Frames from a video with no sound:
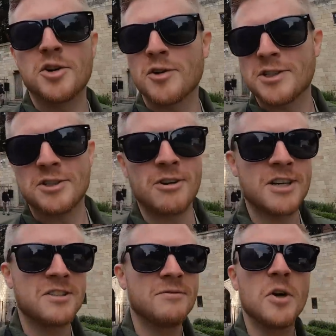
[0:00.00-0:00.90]
tourist
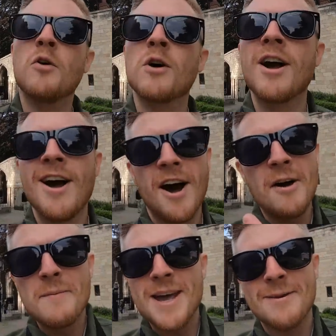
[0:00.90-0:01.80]
attraction of York.
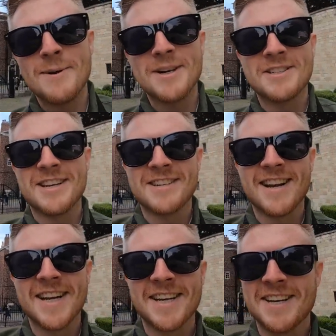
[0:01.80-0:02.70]
I'm here because there's a
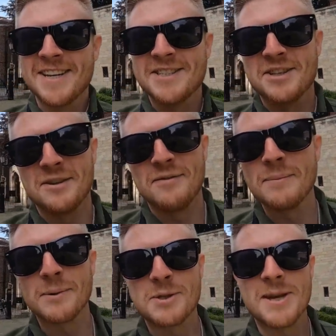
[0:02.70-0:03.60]
link to the
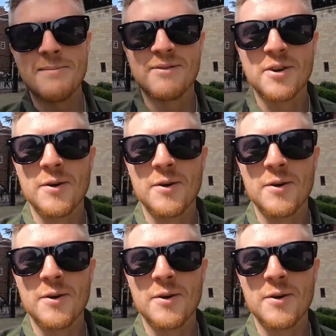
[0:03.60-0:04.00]
football team, of